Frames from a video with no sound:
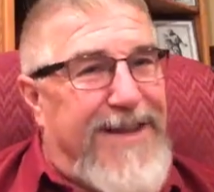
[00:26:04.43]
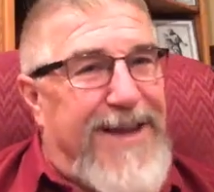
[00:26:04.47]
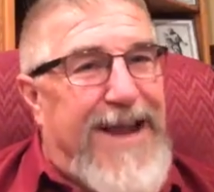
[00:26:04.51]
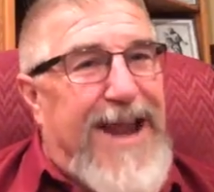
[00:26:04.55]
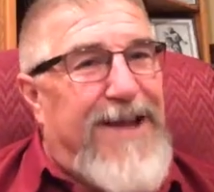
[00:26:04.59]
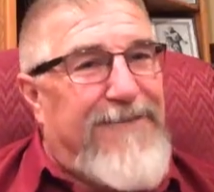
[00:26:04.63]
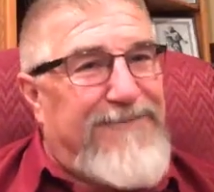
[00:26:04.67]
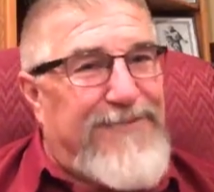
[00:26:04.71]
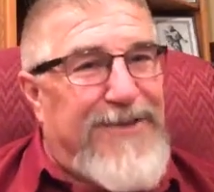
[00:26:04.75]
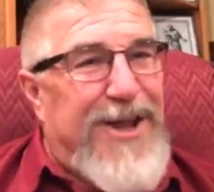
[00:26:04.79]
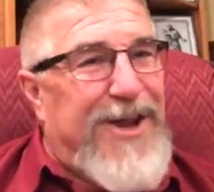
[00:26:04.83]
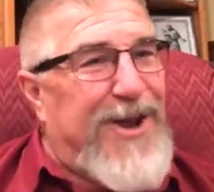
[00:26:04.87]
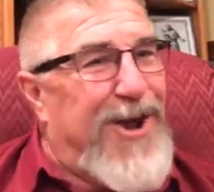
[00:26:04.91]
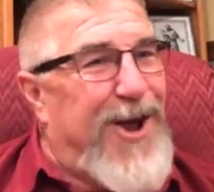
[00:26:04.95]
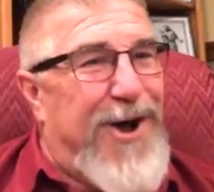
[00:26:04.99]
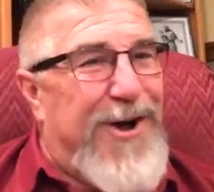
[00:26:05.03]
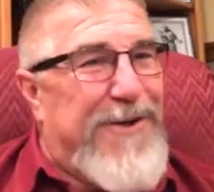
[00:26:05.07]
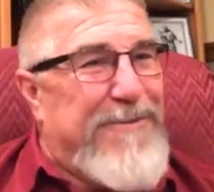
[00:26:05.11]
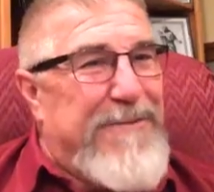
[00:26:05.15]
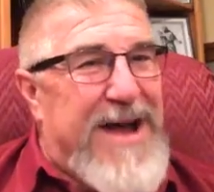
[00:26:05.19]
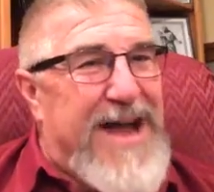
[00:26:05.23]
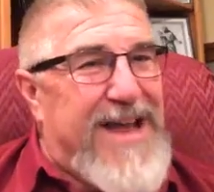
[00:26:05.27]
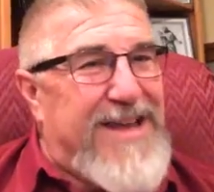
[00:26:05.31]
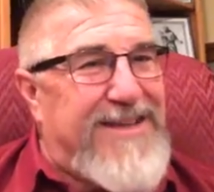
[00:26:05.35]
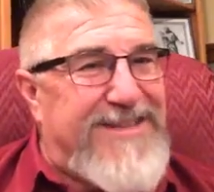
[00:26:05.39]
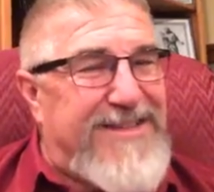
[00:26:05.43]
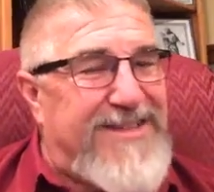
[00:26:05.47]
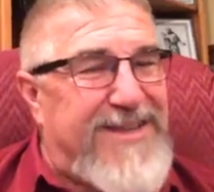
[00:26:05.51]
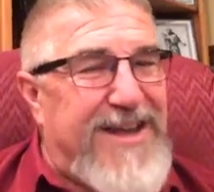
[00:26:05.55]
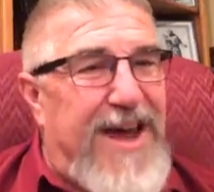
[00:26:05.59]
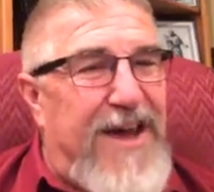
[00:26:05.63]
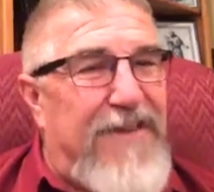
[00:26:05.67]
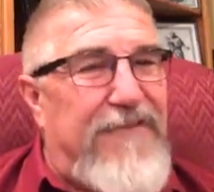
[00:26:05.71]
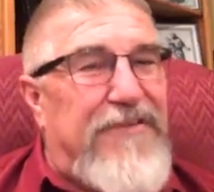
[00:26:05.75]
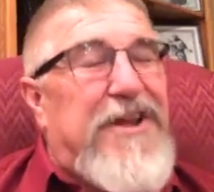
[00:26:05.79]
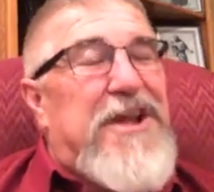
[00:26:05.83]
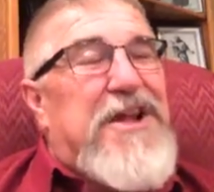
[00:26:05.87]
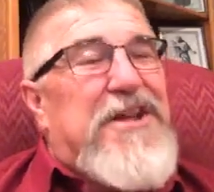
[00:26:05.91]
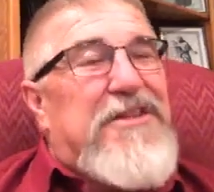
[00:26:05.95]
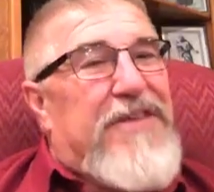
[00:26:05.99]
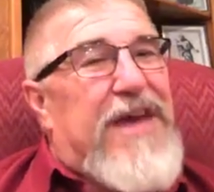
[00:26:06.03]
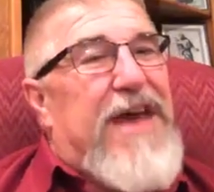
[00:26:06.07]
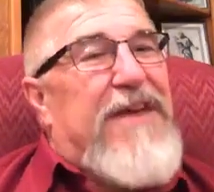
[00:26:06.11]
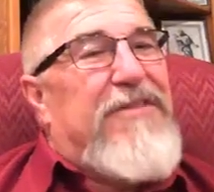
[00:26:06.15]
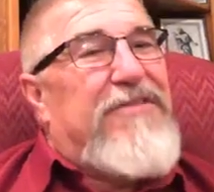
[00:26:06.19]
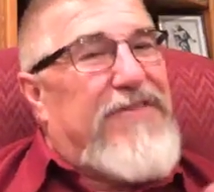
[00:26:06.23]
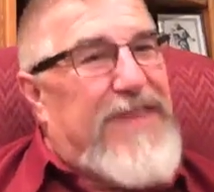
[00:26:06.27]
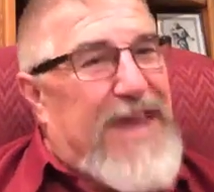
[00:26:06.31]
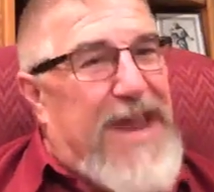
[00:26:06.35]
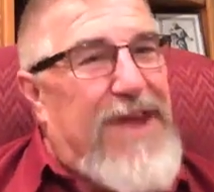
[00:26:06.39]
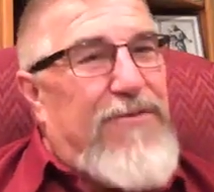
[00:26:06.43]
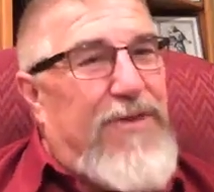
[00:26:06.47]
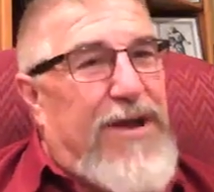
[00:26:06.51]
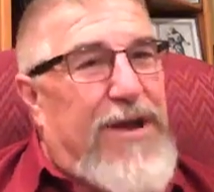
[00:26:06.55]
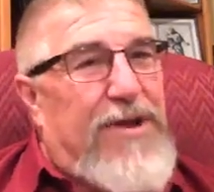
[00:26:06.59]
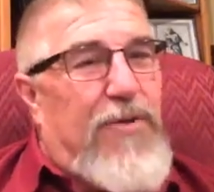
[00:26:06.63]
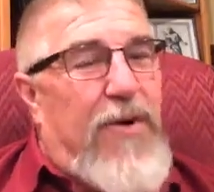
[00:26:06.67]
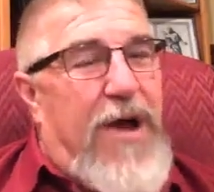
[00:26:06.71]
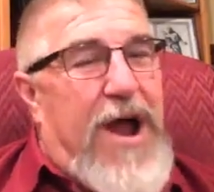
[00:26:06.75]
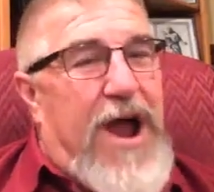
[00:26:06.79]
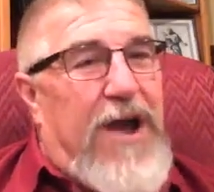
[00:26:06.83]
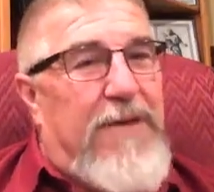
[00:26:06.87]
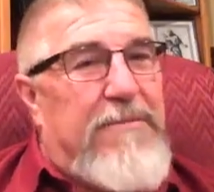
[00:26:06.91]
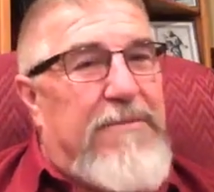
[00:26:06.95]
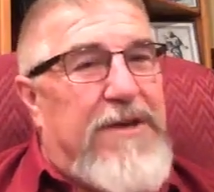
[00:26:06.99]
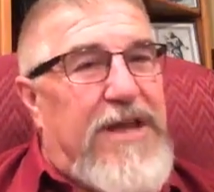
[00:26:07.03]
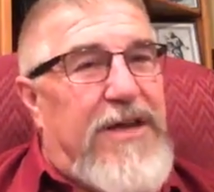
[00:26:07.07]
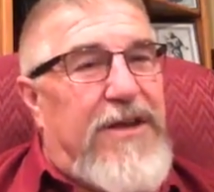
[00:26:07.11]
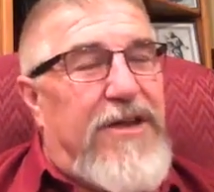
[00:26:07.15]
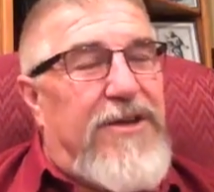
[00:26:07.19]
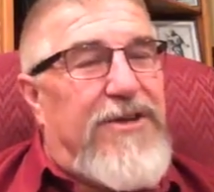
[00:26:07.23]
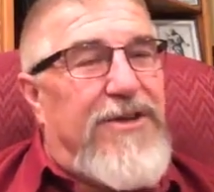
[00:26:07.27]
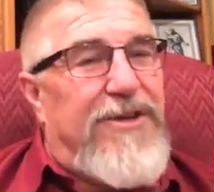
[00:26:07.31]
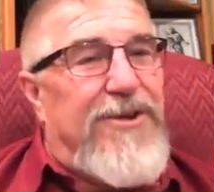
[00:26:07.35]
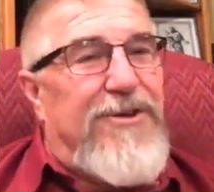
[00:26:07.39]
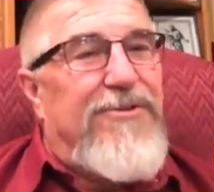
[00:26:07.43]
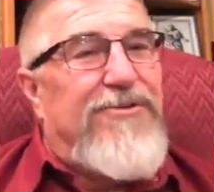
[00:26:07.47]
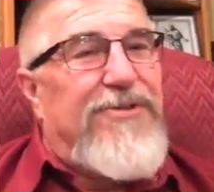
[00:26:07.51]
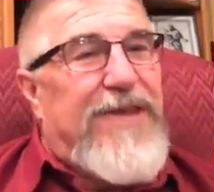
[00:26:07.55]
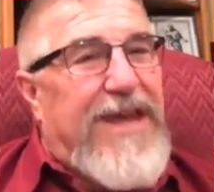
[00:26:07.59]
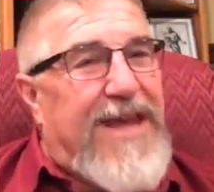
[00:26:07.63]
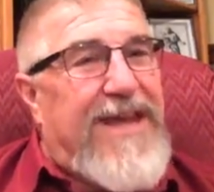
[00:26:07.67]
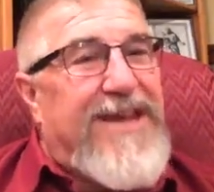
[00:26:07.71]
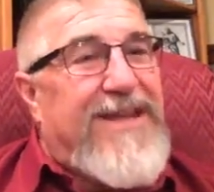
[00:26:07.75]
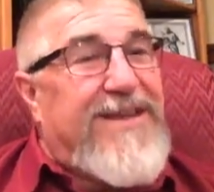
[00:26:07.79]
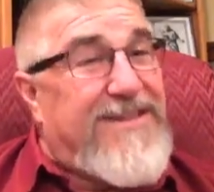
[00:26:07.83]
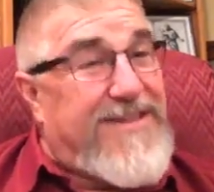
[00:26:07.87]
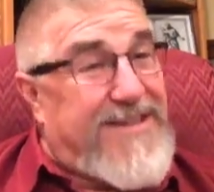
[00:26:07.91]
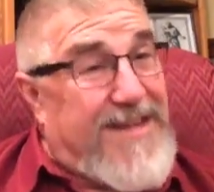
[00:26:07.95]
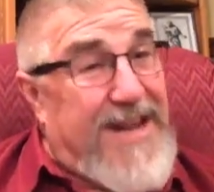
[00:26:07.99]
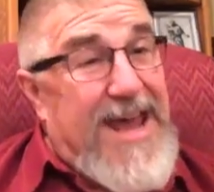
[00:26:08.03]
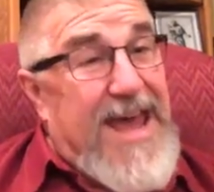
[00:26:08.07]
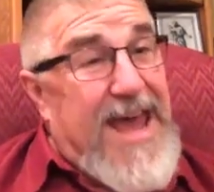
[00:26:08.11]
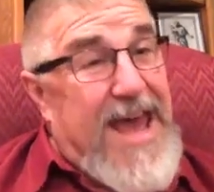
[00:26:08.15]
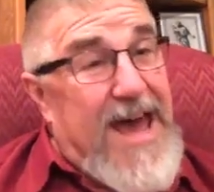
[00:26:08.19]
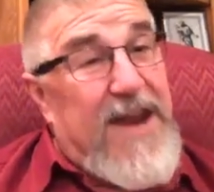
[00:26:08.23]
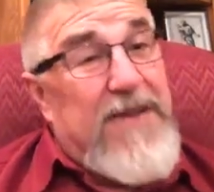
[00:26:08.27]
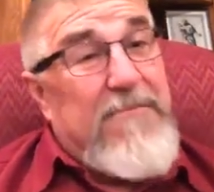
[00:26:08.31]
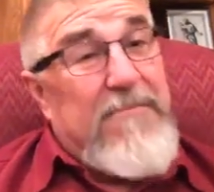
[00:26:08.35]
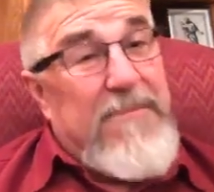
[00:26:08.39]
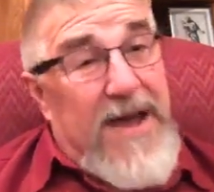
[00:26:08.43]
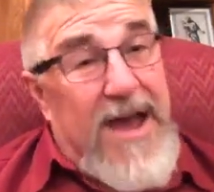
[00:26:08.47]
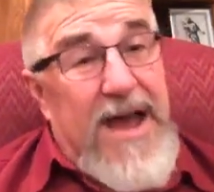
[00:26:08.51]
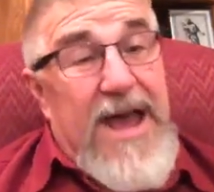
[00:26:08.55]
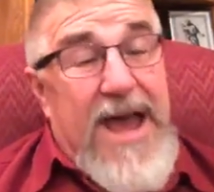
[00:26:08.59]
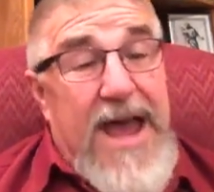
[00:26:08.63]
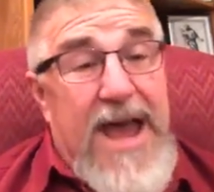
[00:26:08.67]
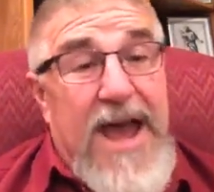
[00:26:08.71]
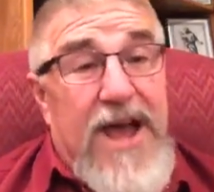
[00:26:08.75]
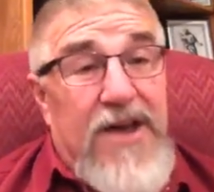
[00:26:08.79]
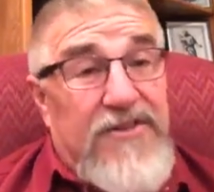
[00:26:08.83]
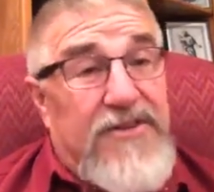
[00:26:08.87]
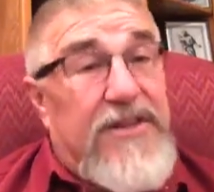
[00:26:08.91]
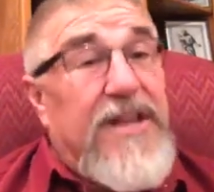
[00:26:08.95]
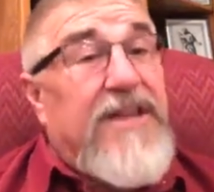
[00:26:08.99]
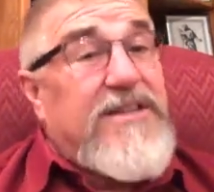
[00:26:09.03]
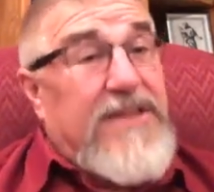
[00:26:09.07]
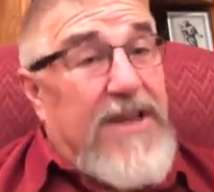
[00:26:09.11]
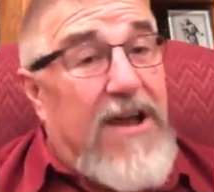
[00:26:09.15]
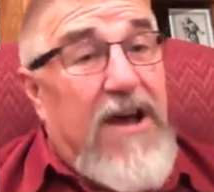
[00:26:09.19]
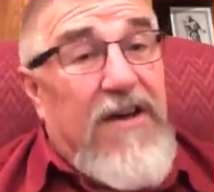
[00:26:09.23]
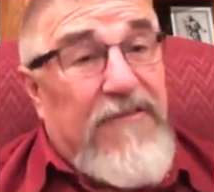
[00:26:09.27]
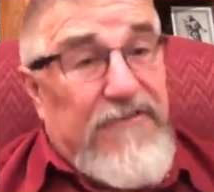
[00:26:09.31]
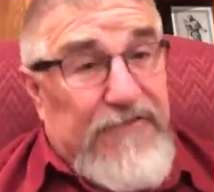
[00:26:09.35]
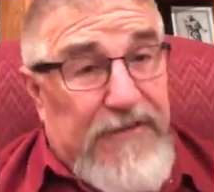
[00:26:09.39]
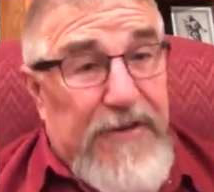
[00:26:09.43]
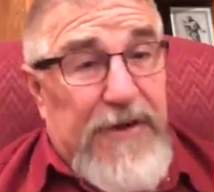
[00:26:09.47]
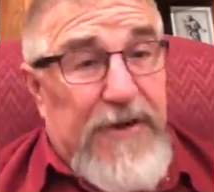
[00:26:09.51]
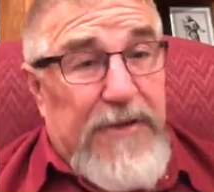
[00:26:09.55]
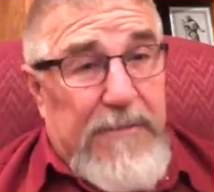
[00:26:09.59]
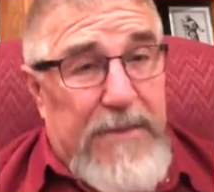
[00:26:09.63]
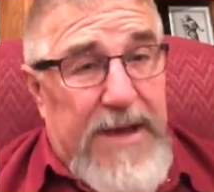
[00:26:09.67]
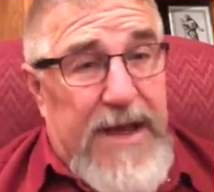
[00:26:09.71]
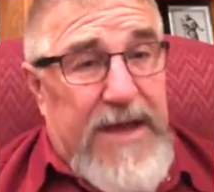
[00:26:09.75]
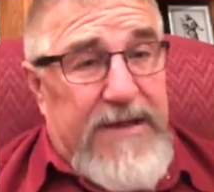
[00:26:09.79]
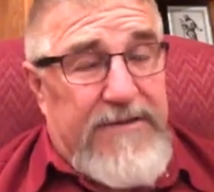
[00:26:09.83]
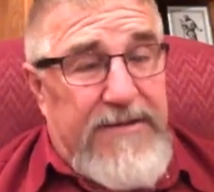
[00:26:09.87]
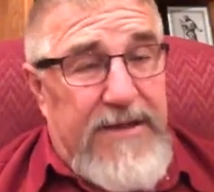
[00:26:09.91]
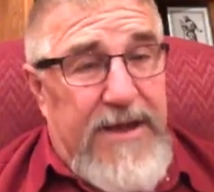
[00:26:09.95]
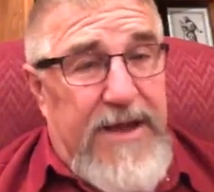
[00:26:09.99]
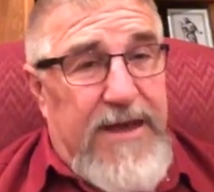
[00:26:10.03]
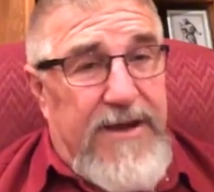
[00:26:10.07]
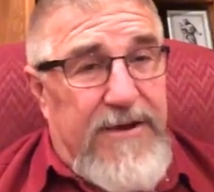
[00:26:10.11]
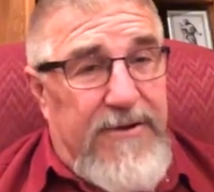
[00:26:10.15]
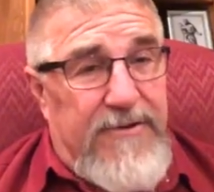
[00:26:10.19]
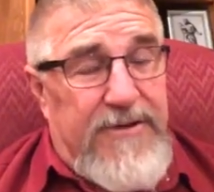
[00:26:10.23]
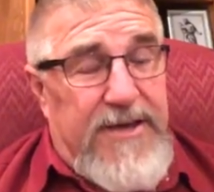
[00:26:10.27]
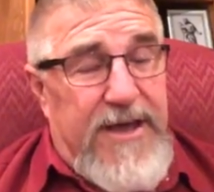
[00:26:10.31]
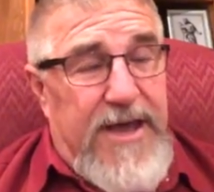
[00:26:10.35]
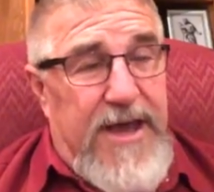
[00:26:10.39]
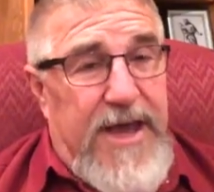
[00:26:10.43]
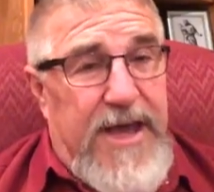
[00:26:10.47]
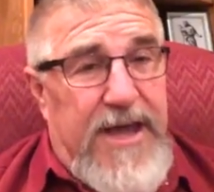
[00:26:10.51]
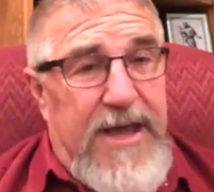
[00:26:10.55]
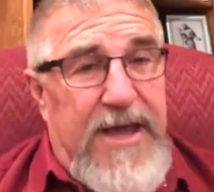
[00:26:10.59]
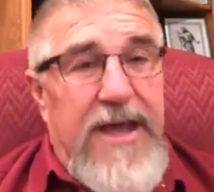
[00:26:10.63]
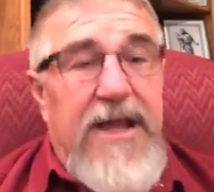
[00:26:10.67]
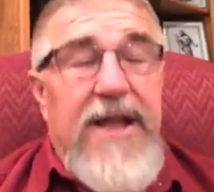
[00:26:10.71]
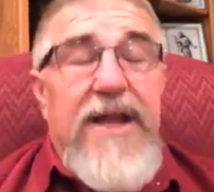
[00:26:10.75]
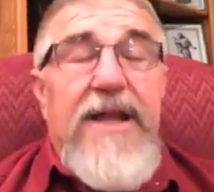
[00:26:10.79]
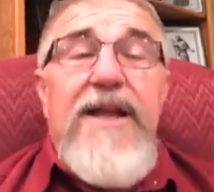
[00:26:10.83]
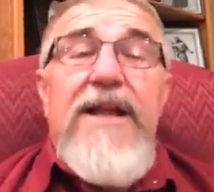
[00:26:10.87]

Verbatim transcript: and I've done all my stuff that they require me to do, they can stay out of my house. That's how I feel about that, okay?